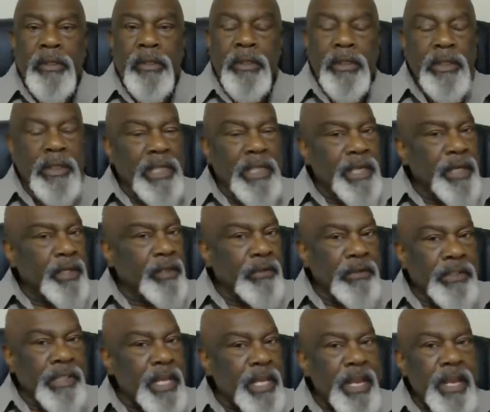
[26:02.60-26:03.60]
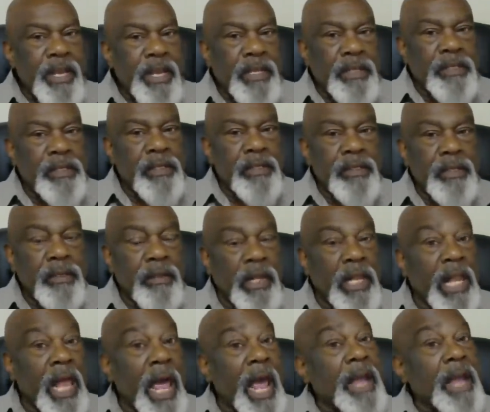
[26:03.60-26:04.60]
Little things
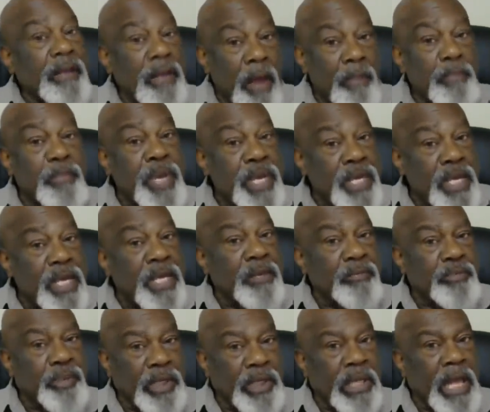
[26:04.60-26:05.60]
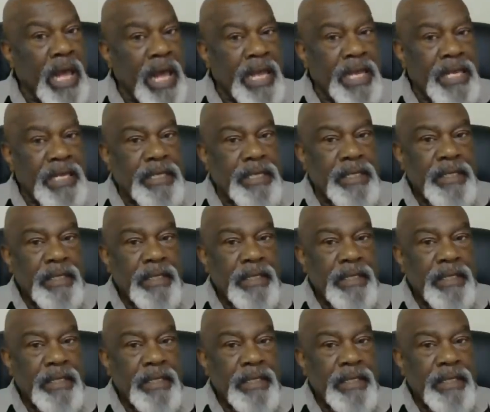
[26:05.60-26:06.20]
like being polite.